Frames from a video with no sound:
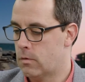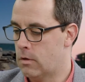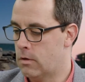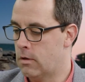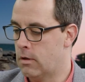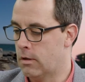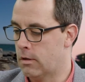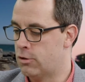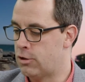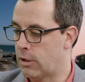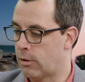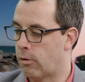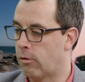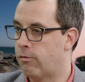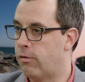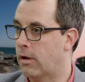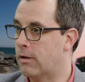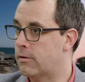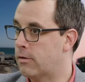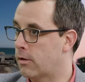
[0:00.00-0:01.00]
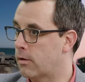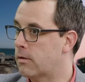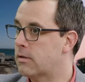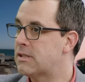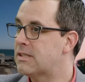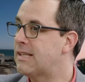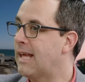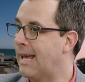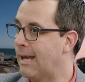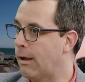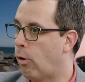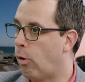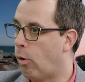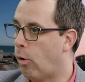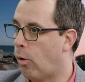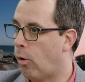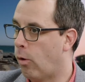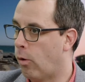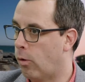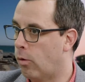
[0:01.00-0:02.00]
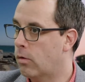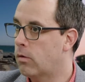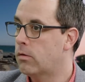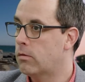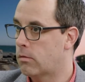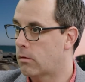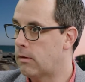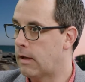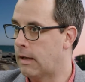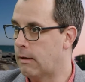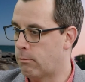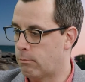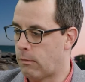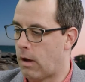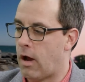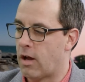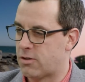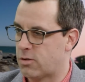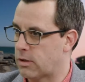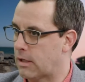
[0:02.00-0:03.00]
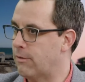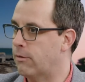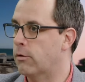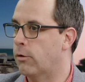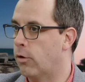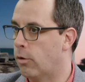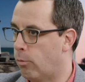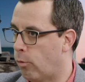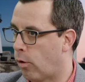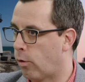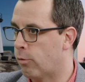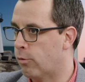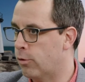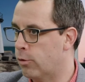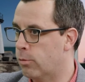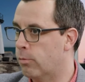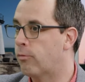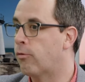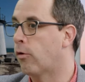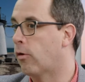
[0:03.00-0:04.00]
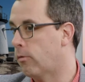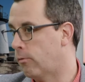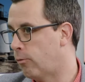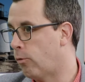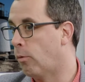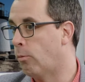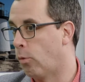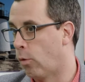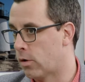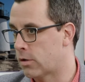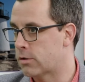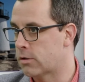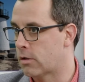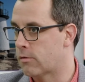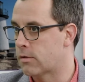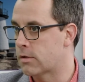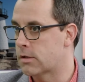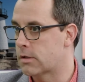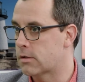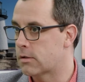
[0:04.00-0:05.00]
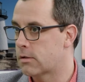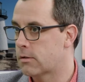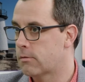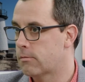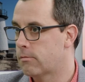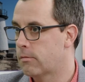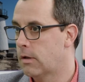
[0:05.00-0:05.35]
the general fund to stay whole and also give a little more room for for more services.